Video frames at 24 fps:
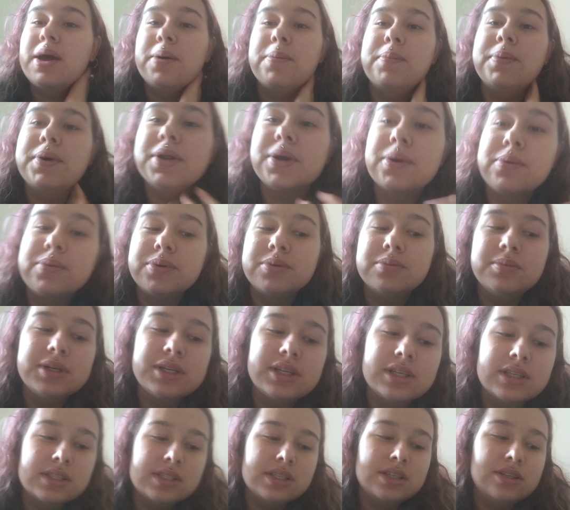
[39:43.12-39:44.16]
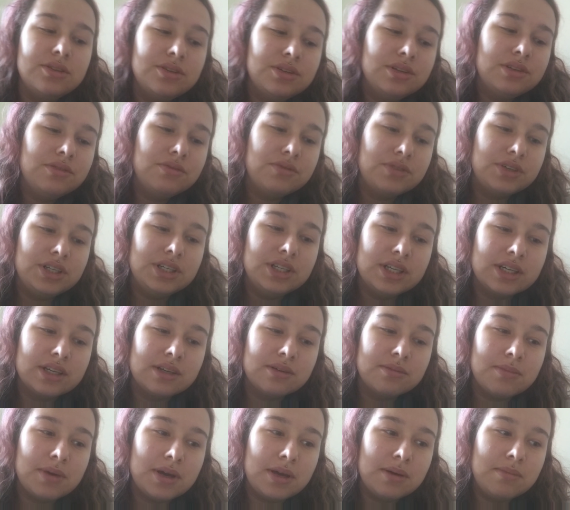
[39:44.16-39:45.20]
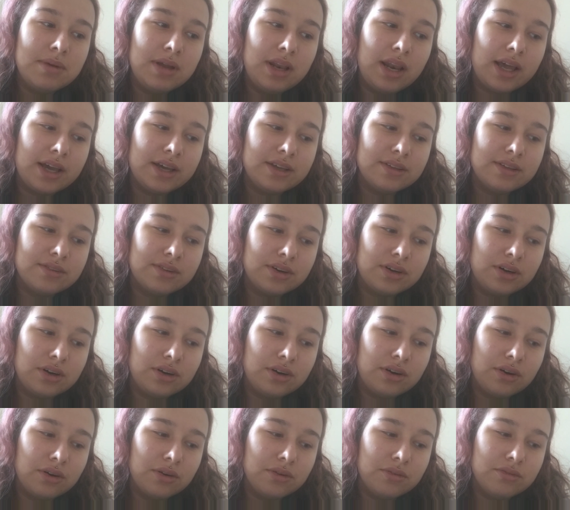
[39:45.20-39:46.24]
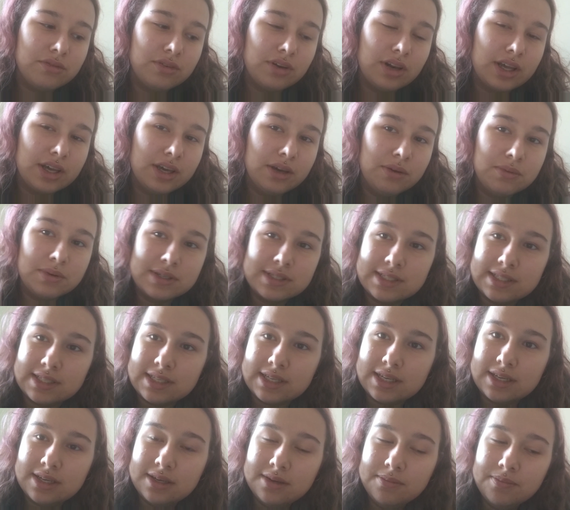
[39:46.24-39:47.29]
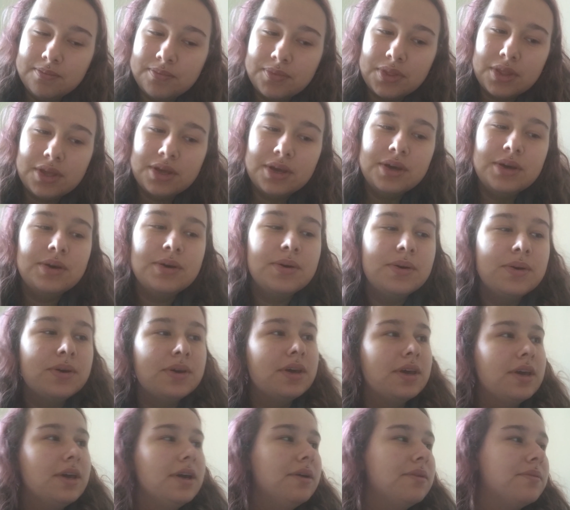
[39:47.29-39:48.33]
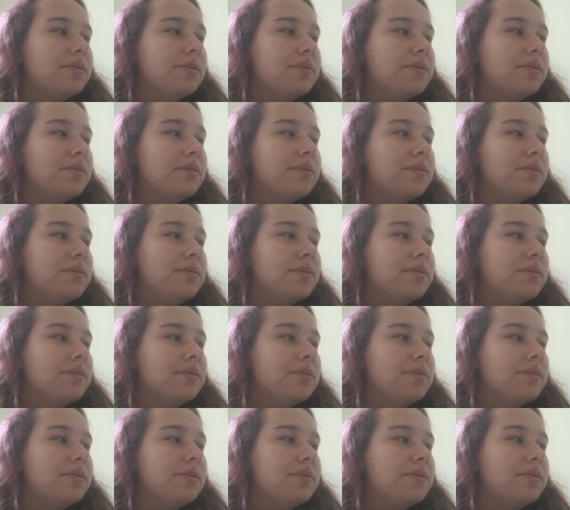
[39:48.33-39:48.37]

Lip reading: But I will be continuing reading maybe later, hopefully, we'll see. Yeah,